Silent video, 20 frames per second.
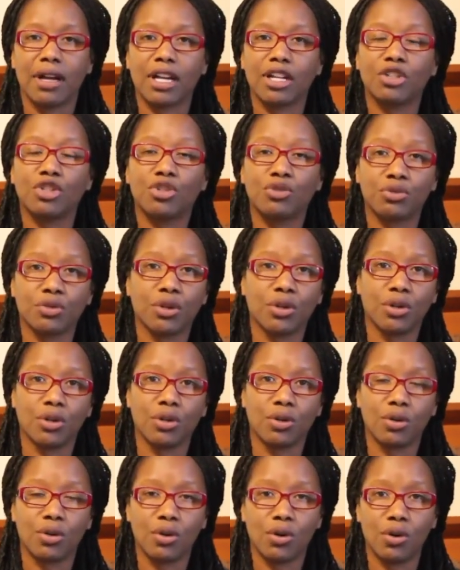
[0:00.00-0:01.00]

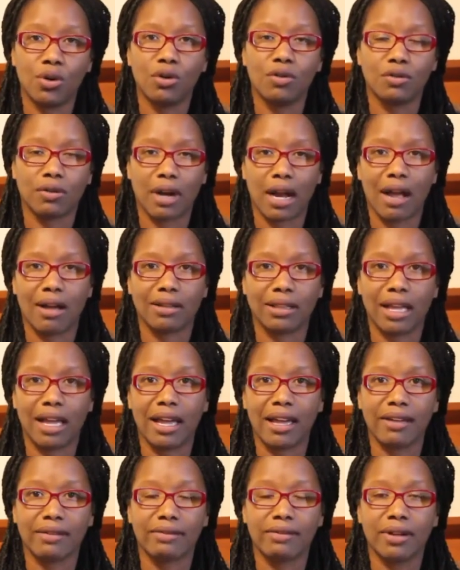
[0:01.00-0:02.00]
control over our
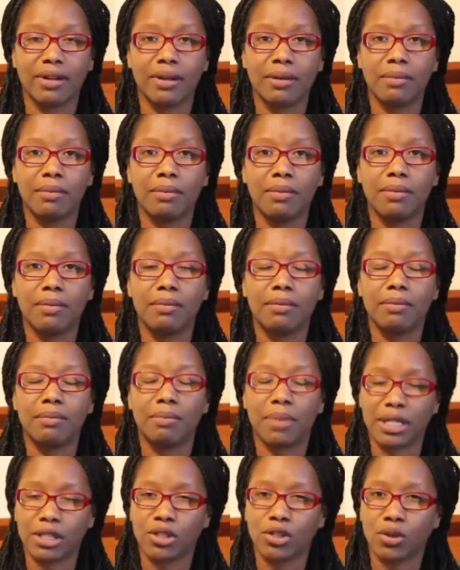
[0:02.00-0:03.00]
lives,
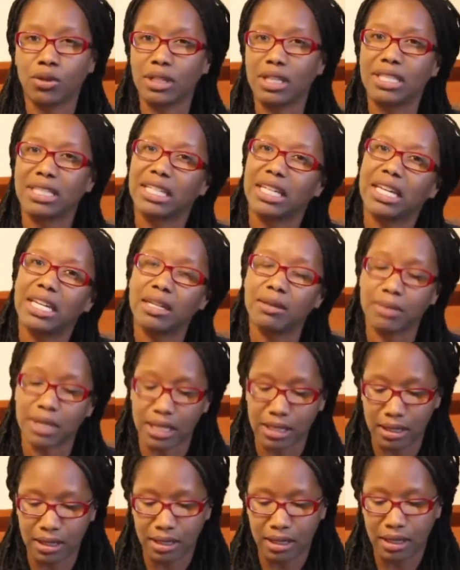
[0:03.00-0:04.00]
but so does the
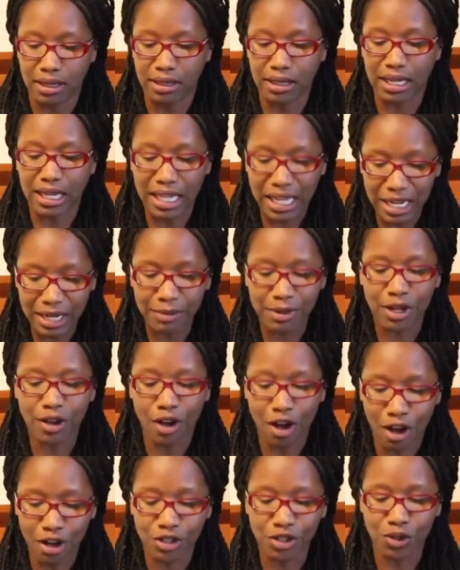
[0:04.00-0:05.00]
enemy. The enemy
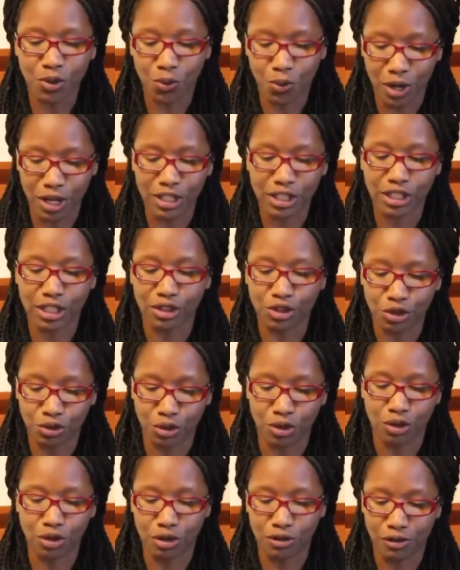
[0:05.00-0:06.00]
also wants
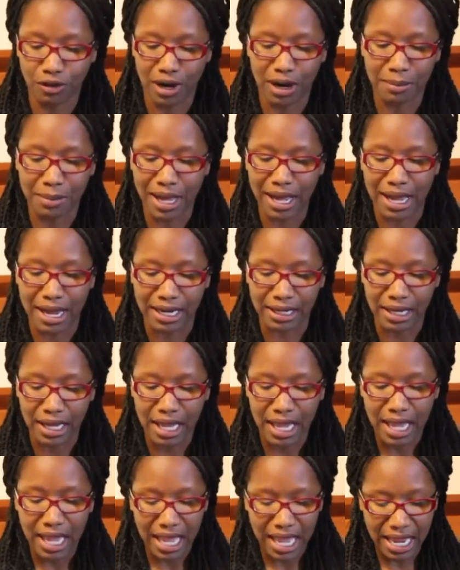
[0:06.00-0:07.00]
control over our mind,
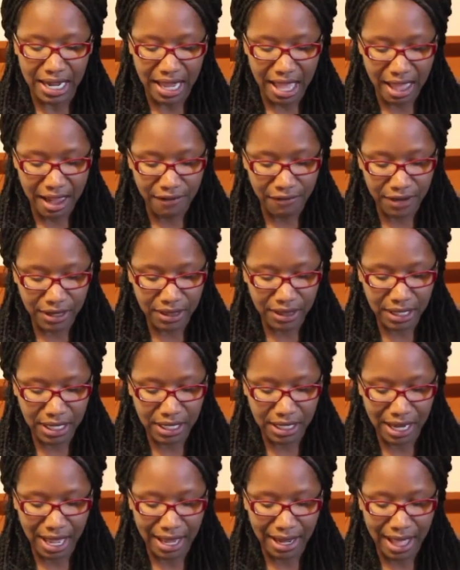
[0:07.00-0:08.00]
and
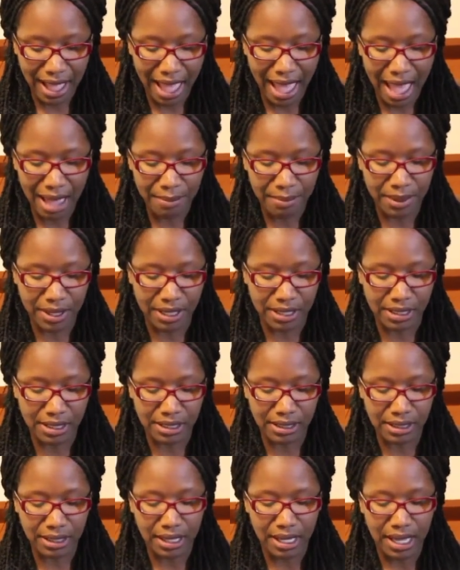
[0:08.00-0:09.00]
everything that
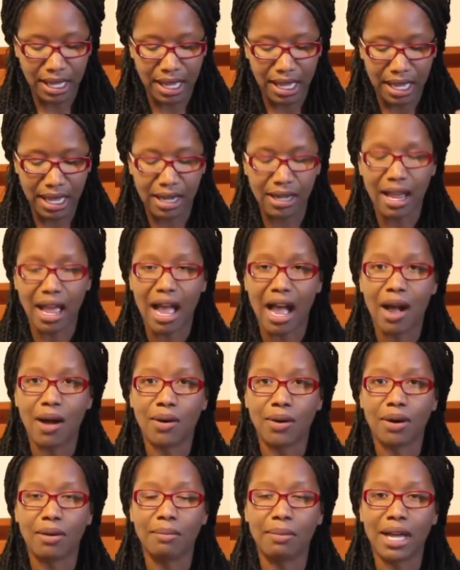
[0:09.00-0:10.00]
happens in
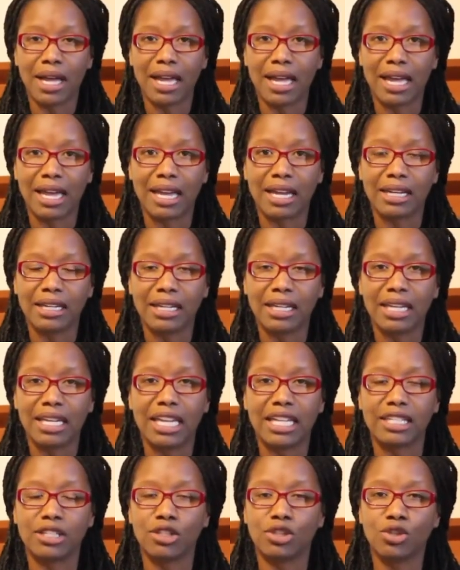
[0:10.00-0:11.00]
our mind
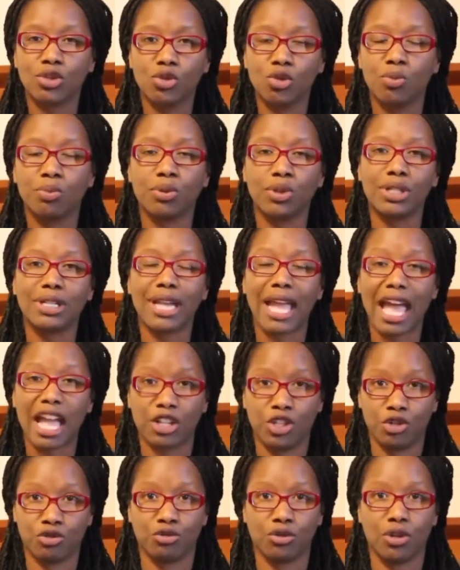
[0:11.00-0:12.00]
is
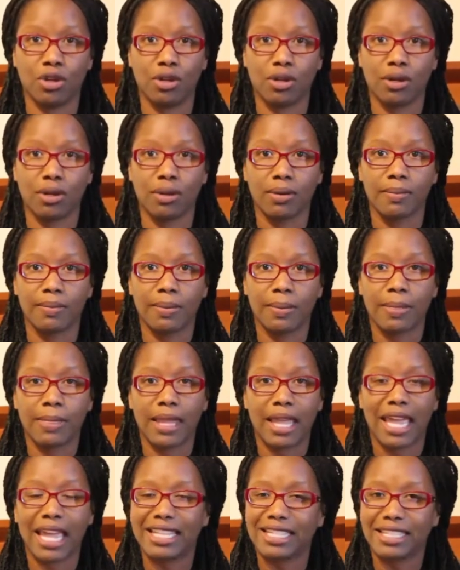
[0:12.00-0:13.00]
supernatural.
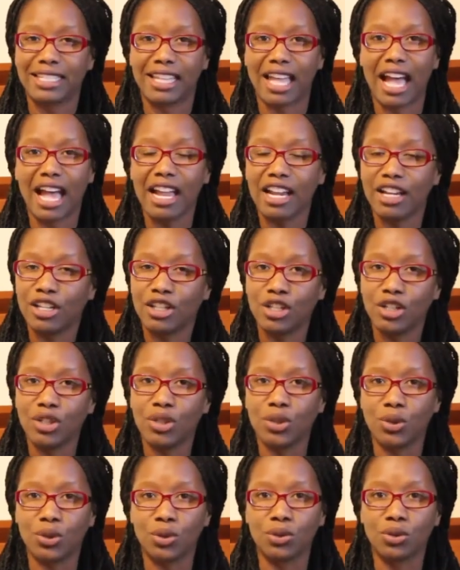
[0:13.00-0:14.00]
It's not
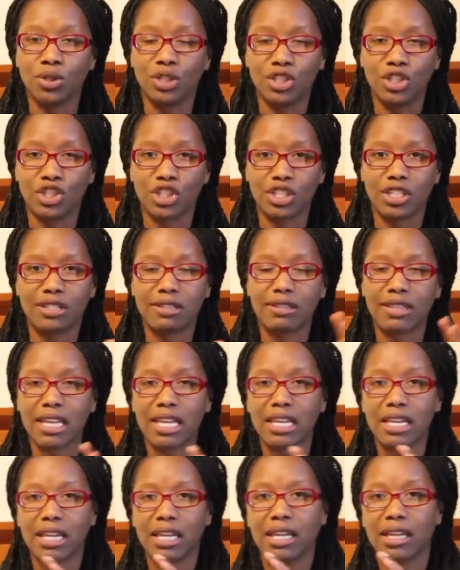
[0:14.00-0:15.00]
you just
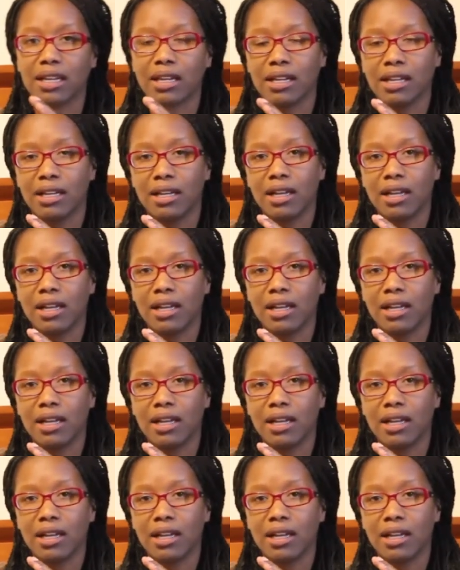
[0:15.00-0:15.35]
thinking